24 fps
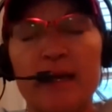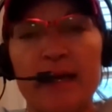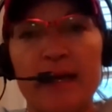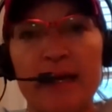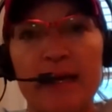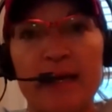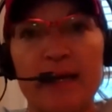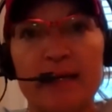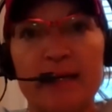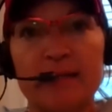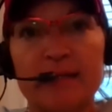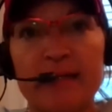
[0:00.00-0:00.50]

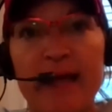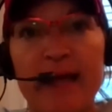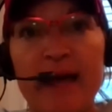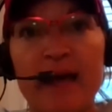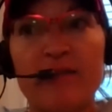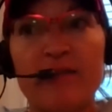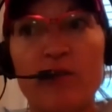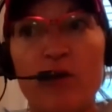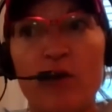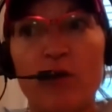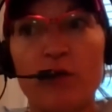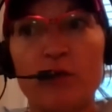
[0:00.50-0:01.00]
and
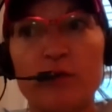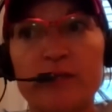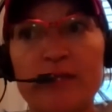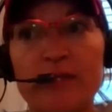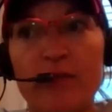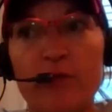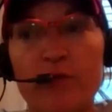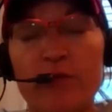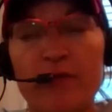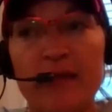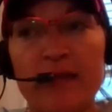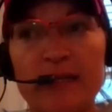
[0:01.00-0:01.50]
have all those
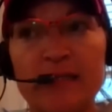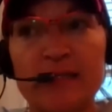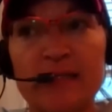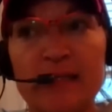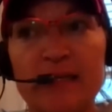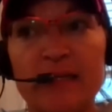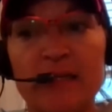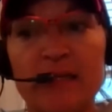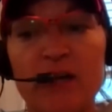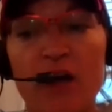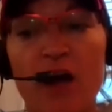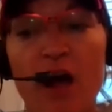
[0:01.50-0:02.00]
other things
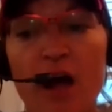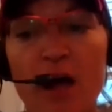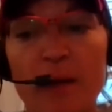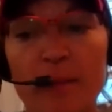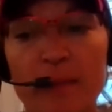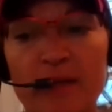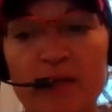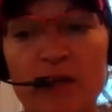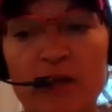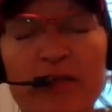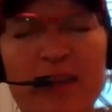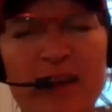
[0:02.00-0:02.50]
in
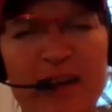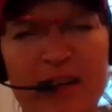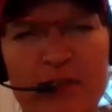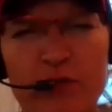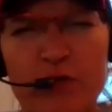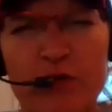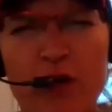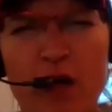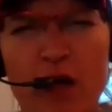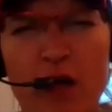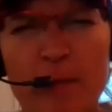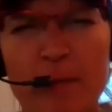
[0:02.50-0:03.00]
common, all that
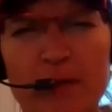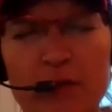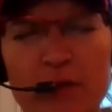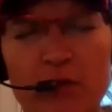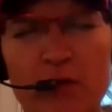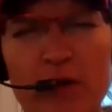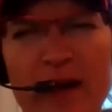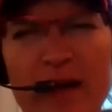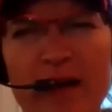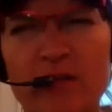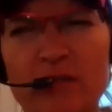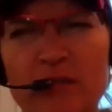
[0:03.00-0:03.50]
other common
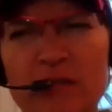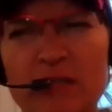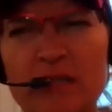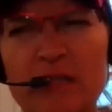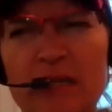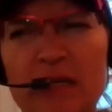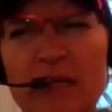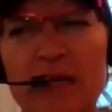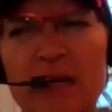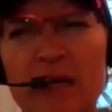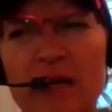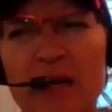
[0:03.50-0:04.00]
ground.
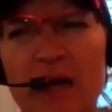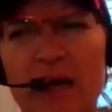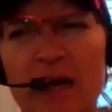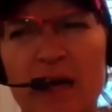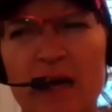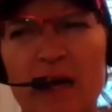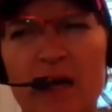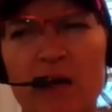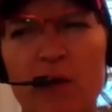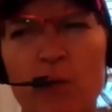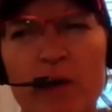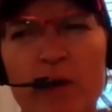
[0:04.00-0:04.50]

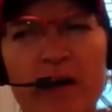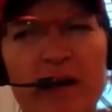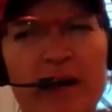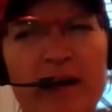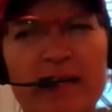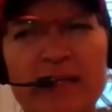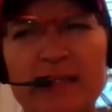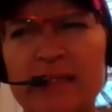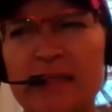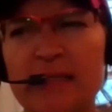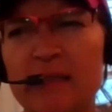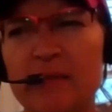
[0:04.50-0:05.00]

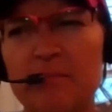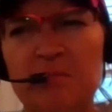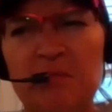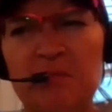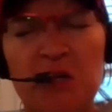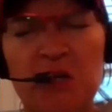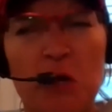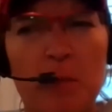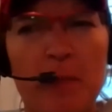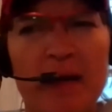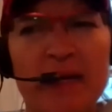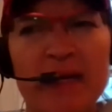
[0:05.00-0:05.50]
Whereas,
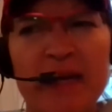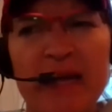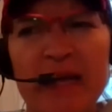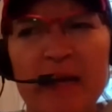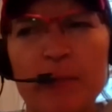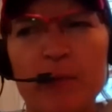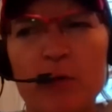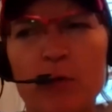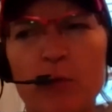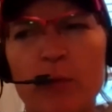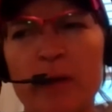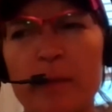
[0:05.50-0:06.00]
my
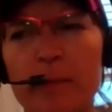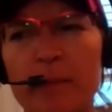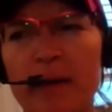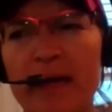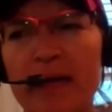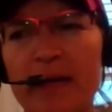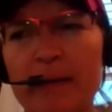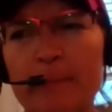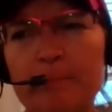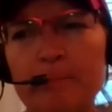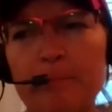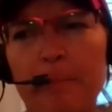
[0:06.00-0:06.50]
neighbor, we
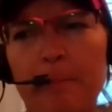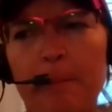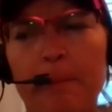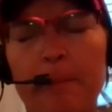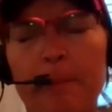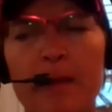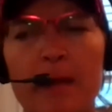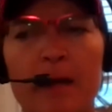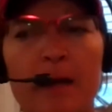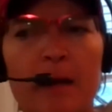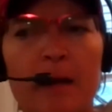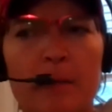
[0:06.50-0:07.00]
might
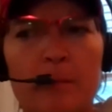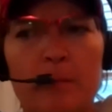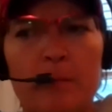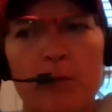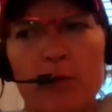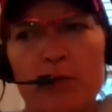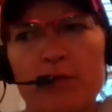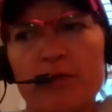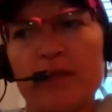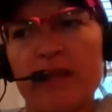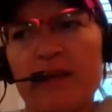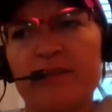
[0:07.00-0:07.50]

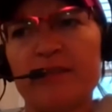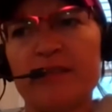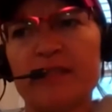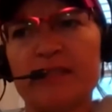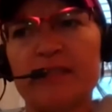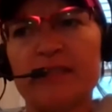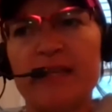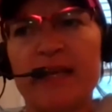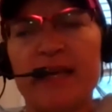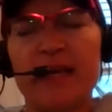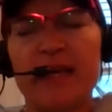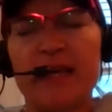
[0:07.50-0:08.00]
both love the
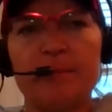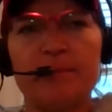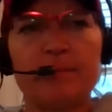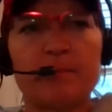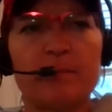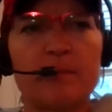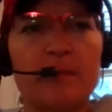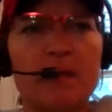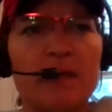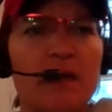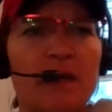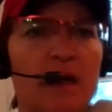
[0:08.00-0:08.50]
same
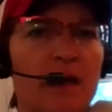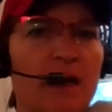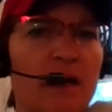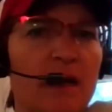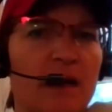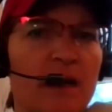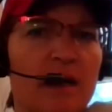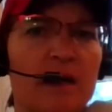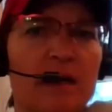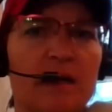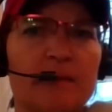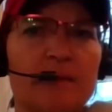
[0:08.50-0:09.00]

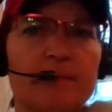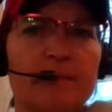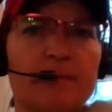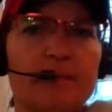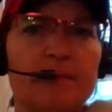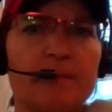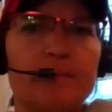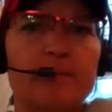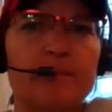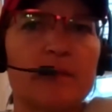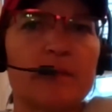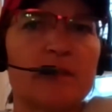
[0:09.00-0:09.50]

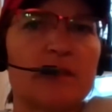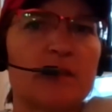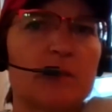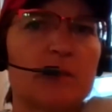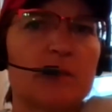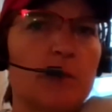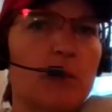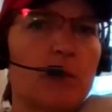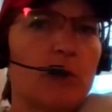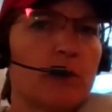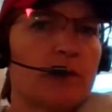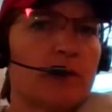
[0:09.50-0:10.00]

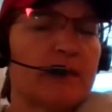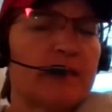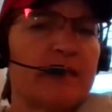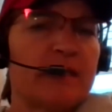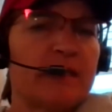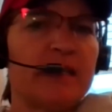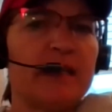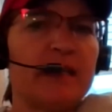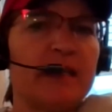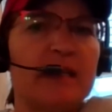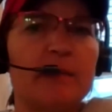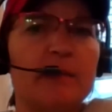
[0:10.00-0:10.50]
sports
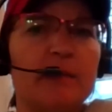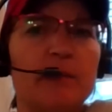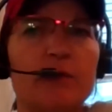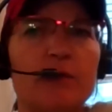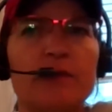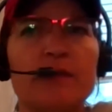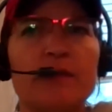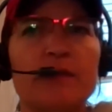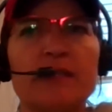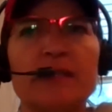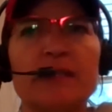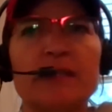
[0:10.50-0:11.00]
team
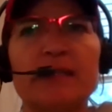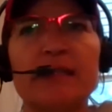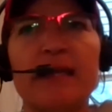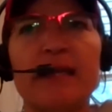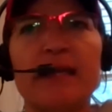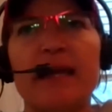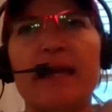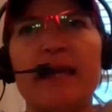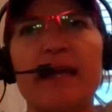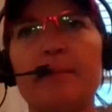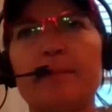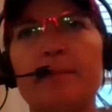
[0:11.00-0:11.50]
or the
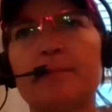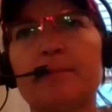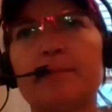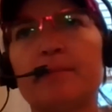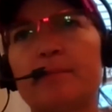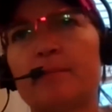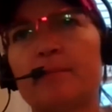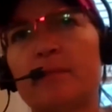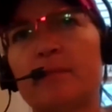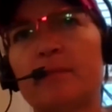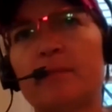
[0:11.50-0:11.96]
same,